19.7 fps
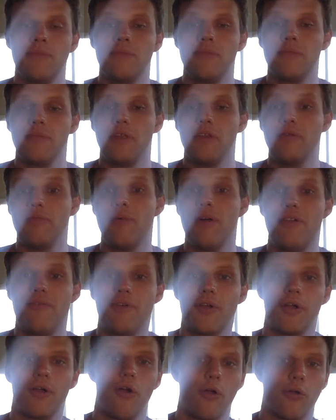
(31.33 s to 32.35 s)
It's been a
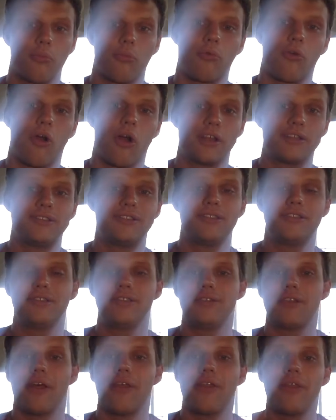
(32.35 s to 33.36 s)
very hard
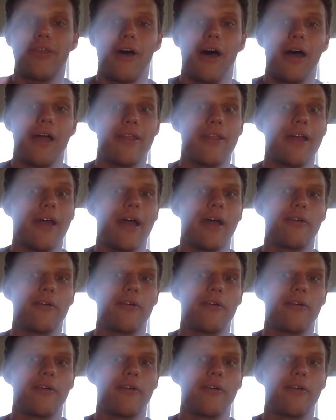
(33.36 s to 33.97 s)
process. I thought that